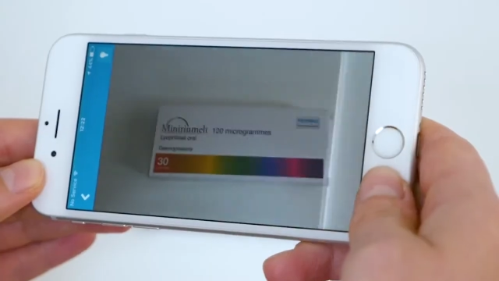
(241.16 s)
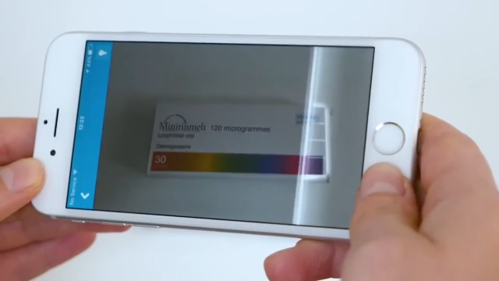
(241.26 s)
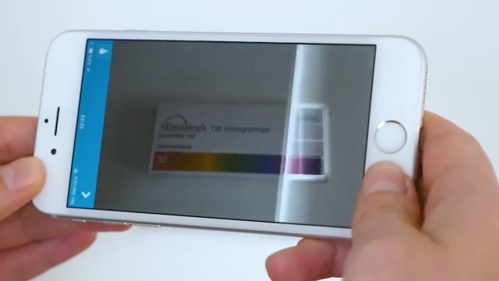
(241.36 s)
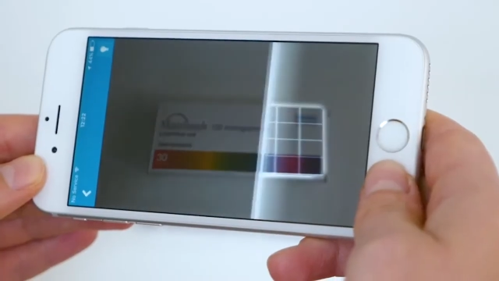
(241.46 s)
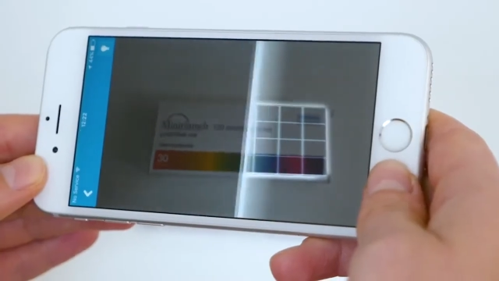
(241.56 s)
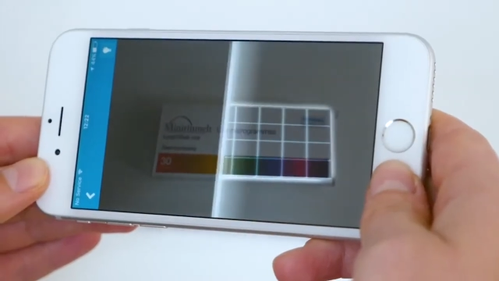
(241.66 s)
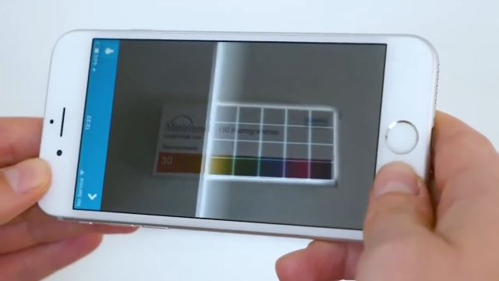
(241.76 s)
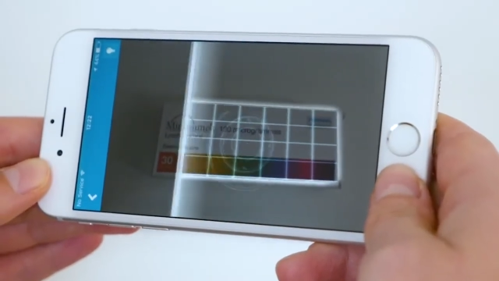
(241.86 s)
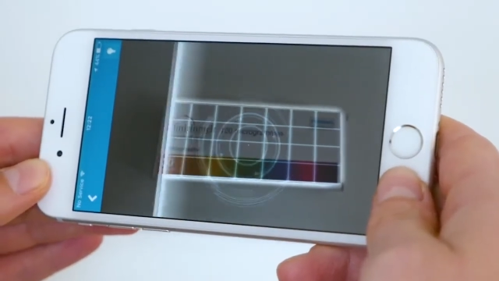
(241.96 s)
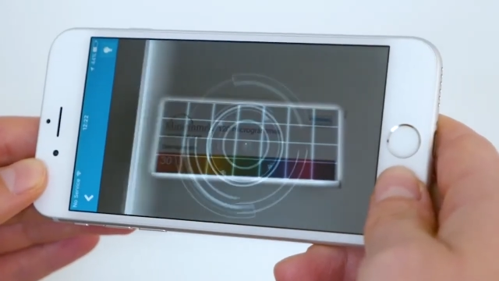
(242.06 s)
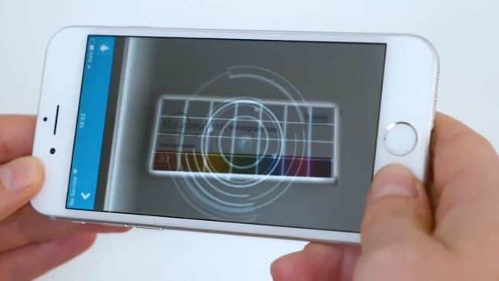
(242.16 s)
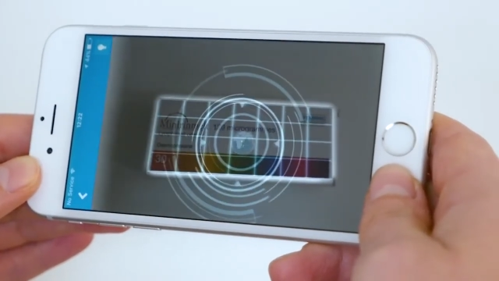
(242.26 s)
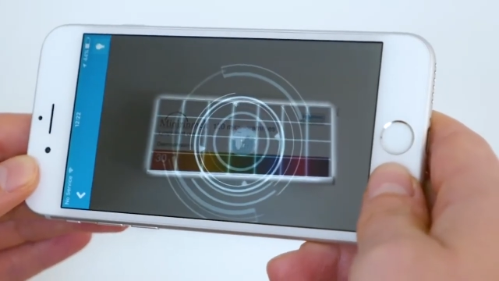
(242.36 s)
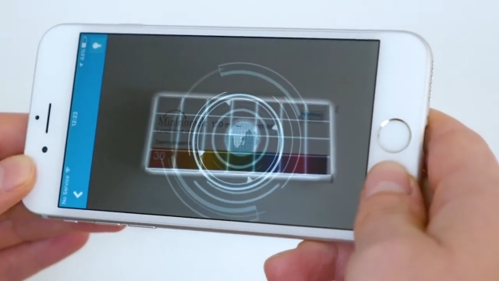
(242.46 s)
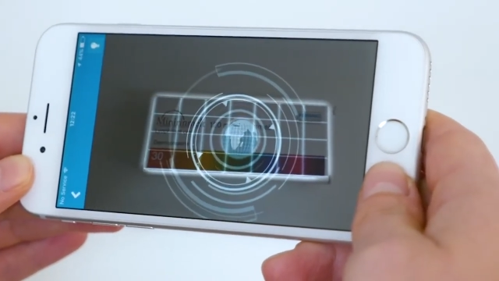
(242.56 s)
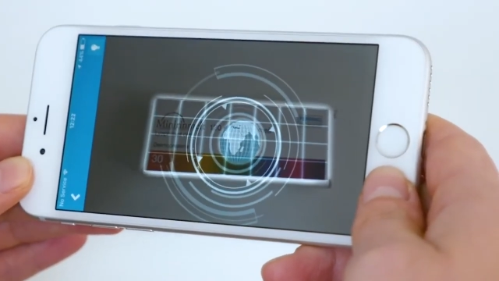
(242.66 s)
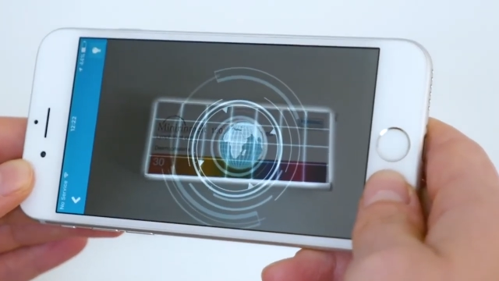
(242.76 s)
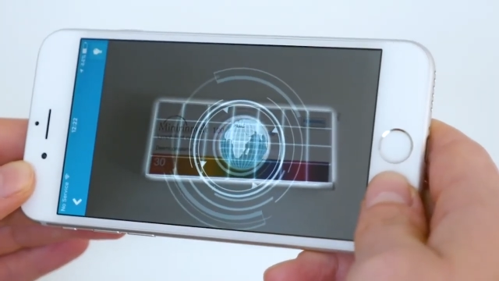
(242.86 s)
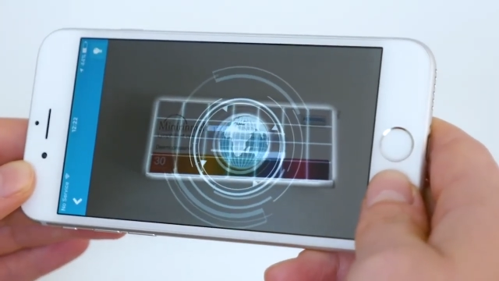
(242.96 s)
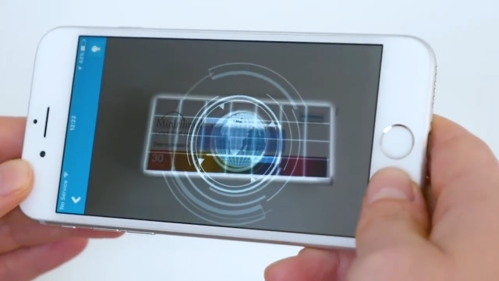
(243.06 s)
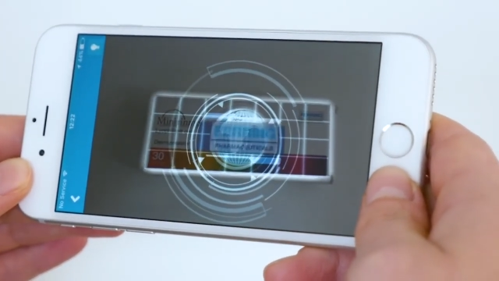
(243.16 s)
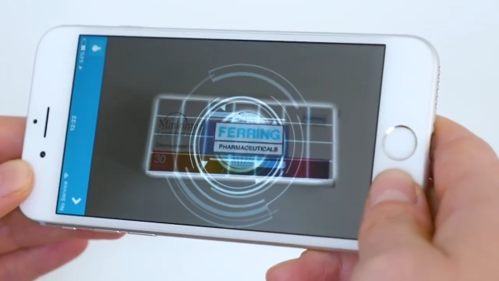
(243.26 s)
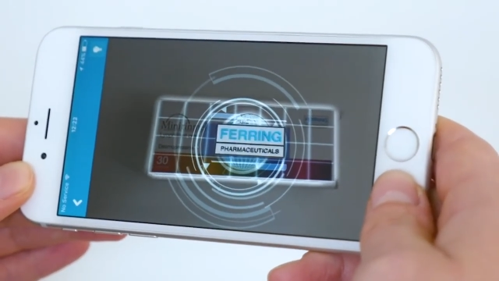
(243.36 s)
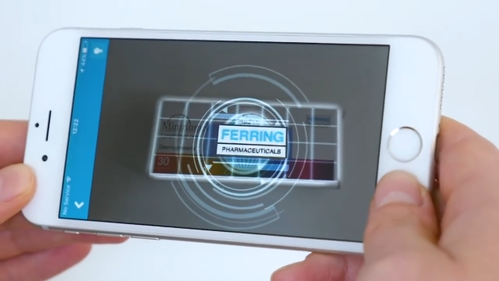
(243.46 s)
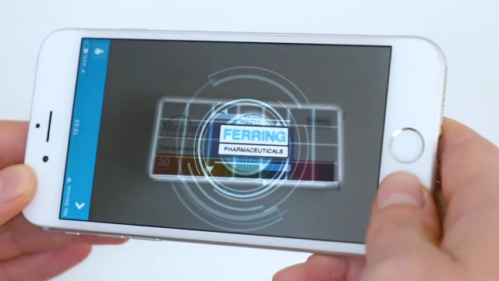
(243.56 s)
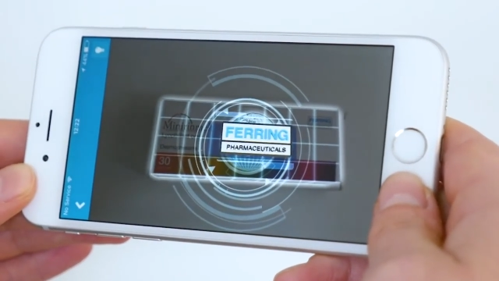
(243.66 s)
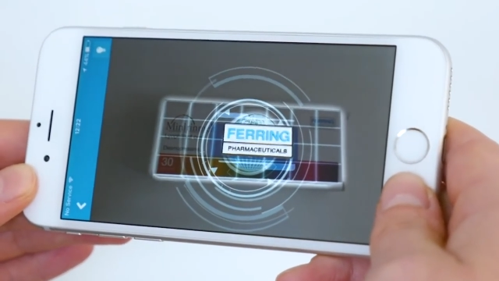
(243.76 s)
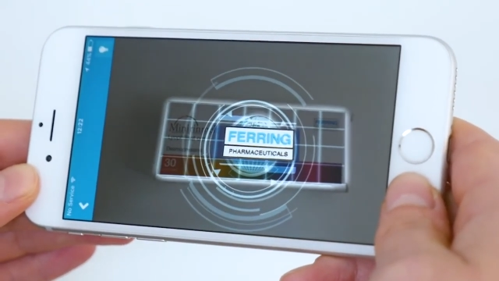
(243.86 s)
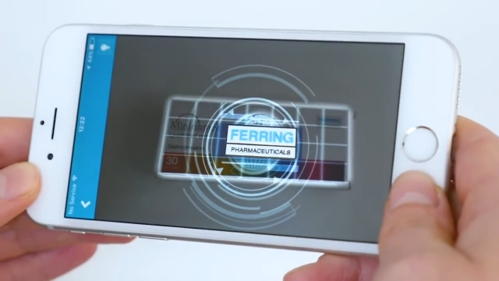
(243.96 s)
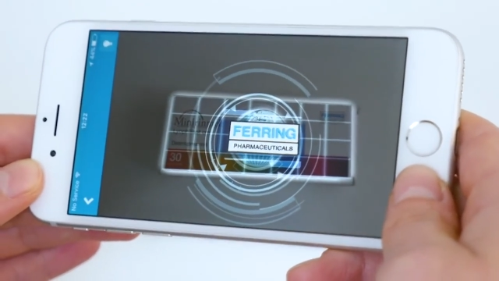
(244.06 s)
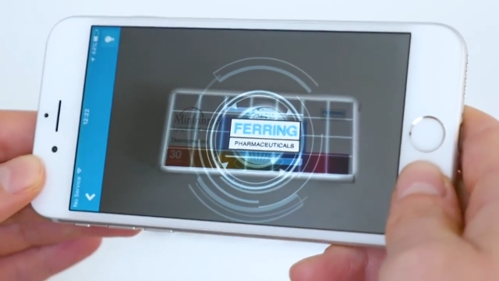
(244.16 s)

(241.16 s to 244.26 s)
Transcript: No face is visible, so there are no lips to read.